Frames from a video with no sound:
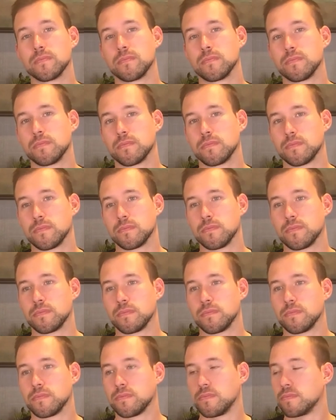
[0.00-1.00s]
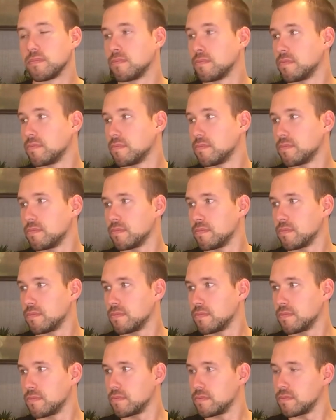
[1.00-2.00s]

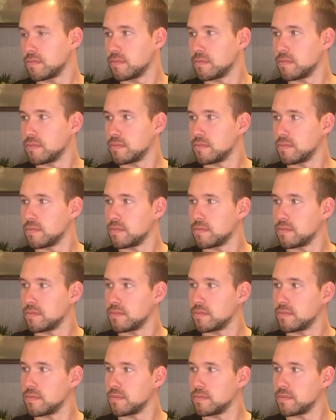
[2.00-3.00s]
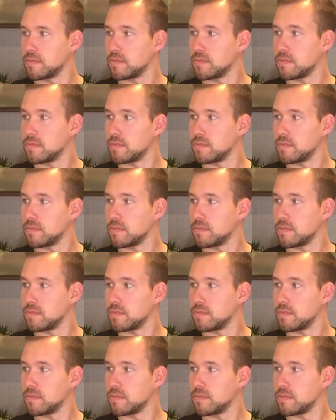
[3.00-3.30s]
The person shown says nothing.